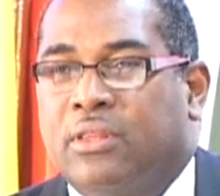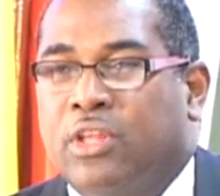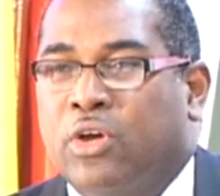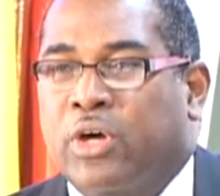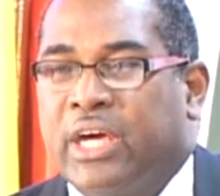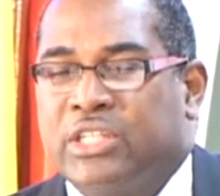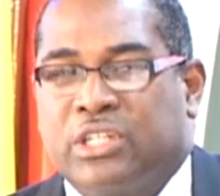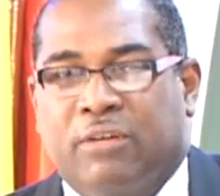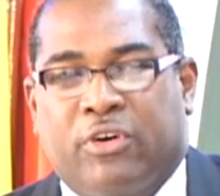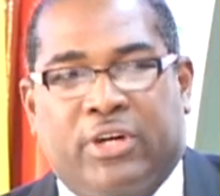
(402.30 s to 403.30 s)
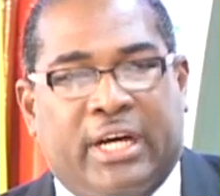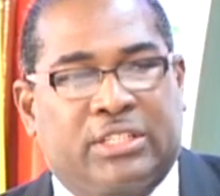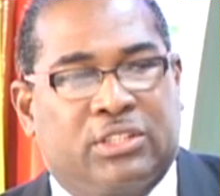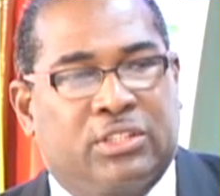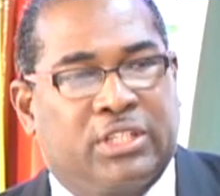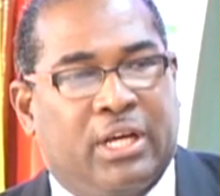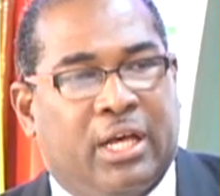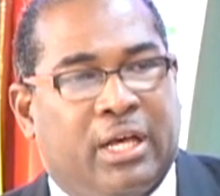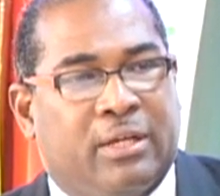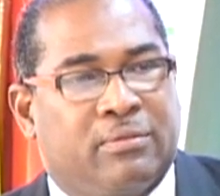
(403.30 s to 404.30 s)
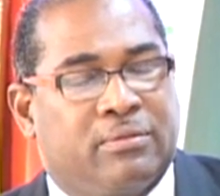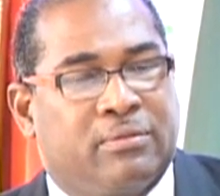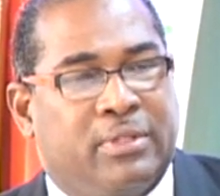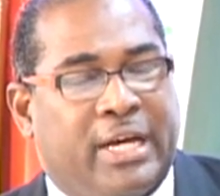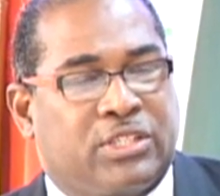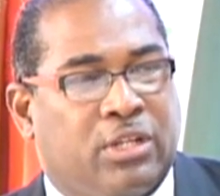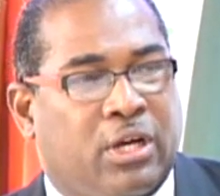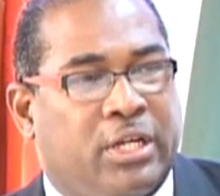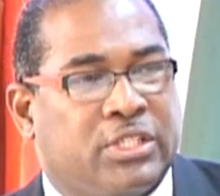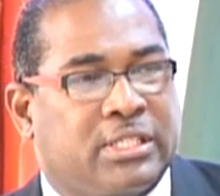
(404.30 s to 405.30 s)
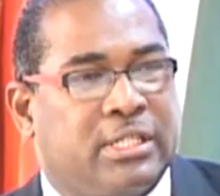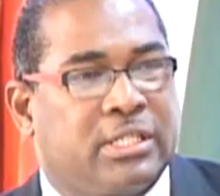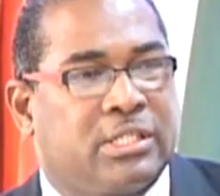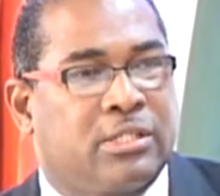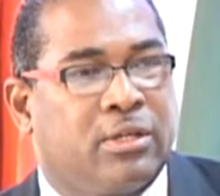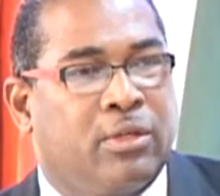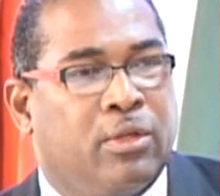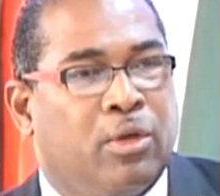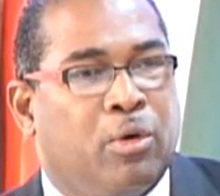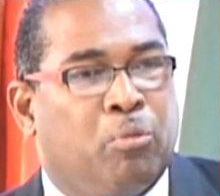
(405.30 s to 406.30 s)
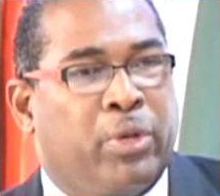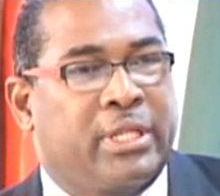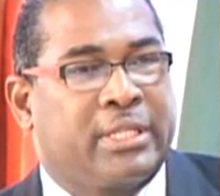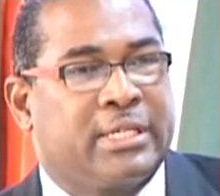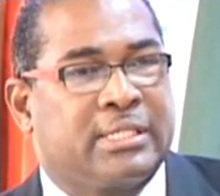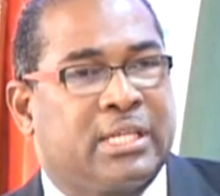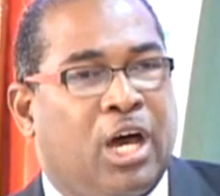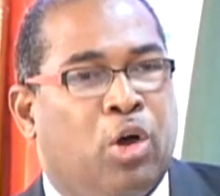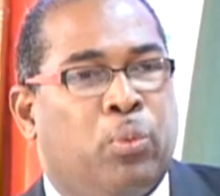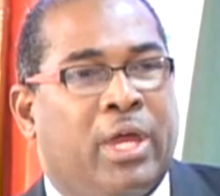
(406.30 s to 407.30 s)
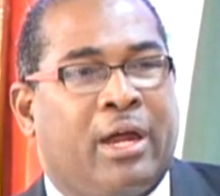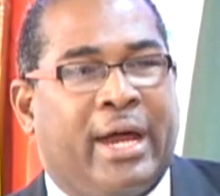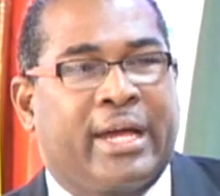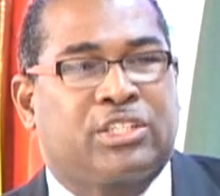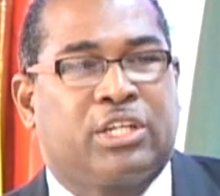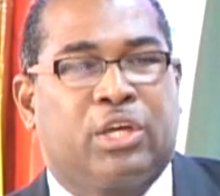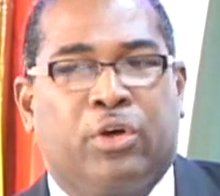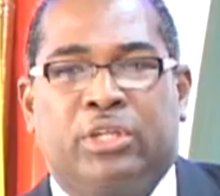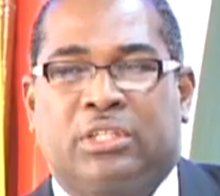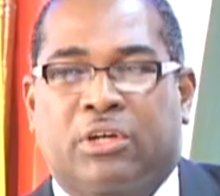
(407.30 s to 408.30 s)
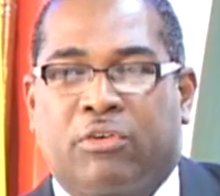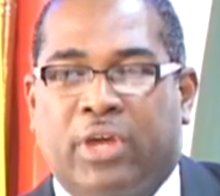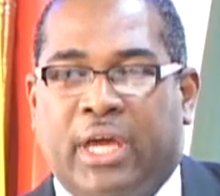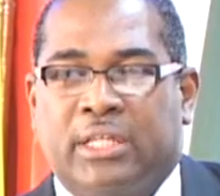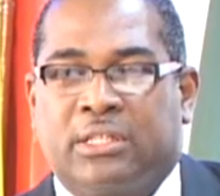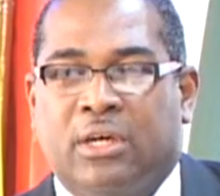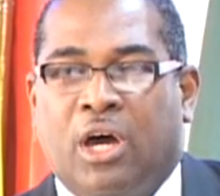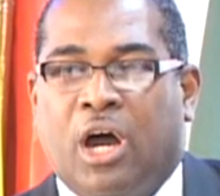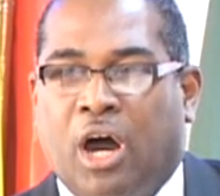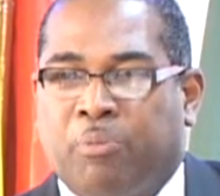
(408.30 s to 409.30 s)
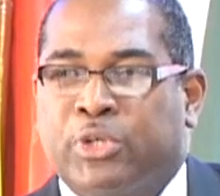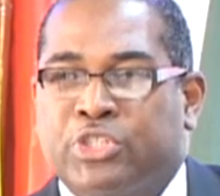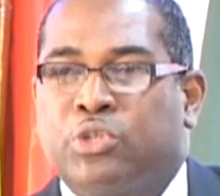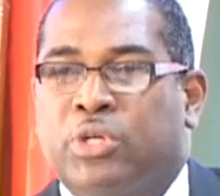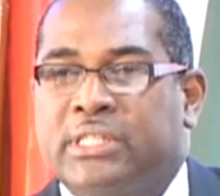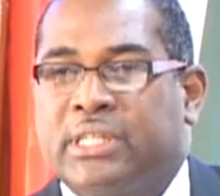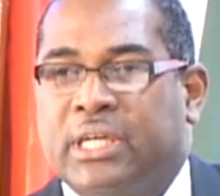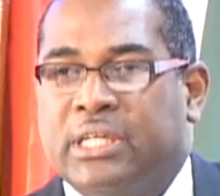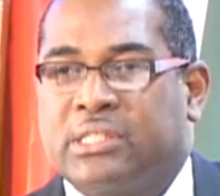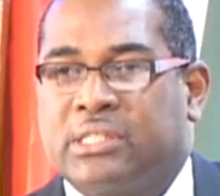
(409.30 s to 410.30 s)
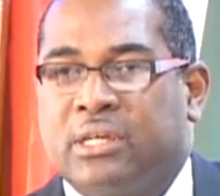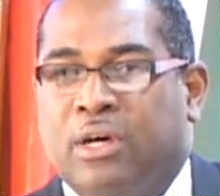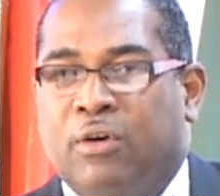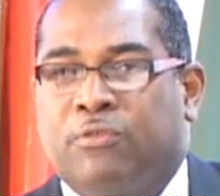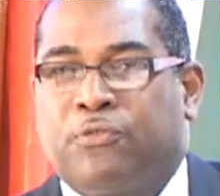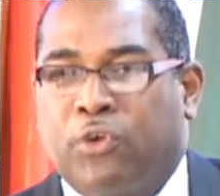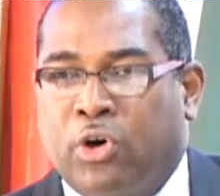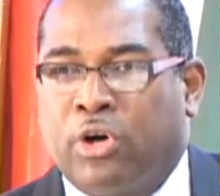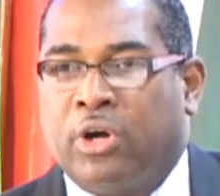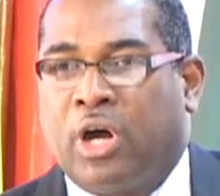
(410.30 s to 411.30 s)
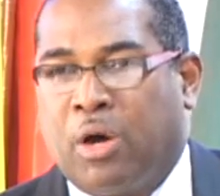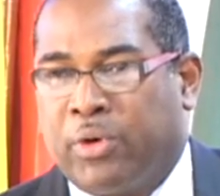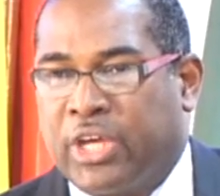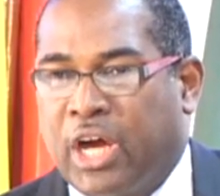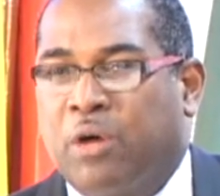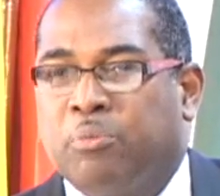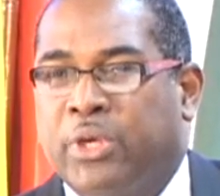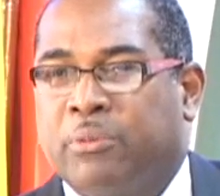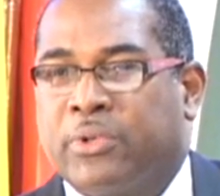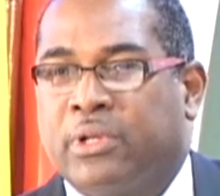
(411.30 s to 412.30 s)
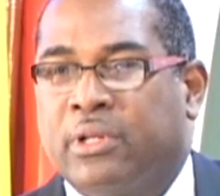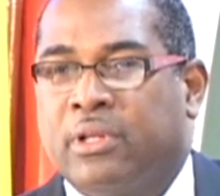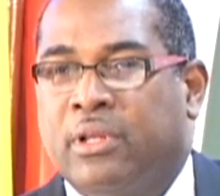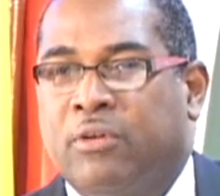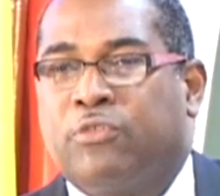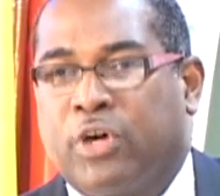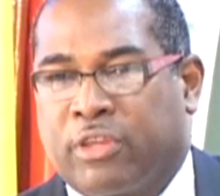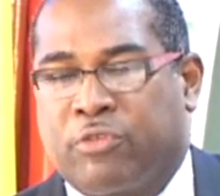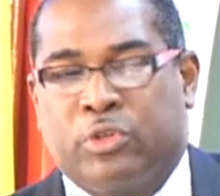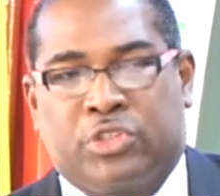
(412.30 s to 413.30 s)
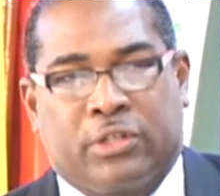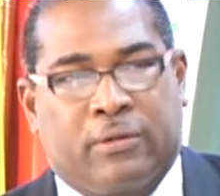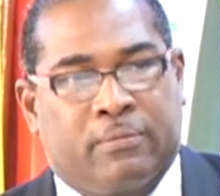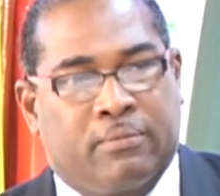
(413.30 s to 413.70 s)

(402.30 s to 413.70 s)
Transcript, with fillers: the location of our national, uh, national consciousness, but it is how we are actually going to create opportunities for our young people for the future.